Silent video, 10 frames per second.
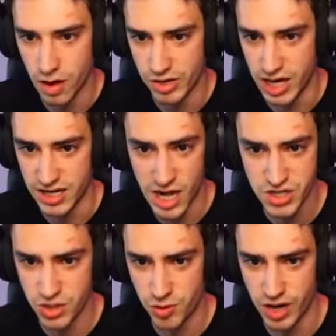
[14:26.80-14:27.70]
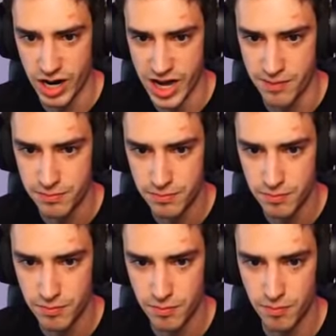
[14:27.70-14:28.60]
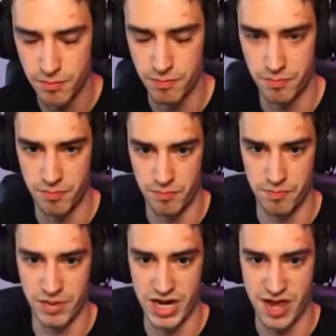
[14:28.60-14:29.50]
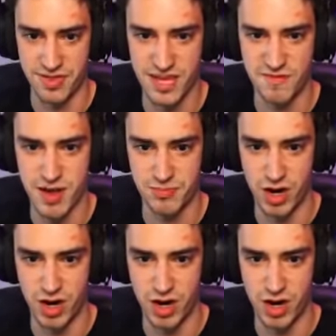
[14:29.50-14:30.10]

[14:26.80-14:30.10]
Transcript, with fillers: Okay, not sure where I am, but I think I've made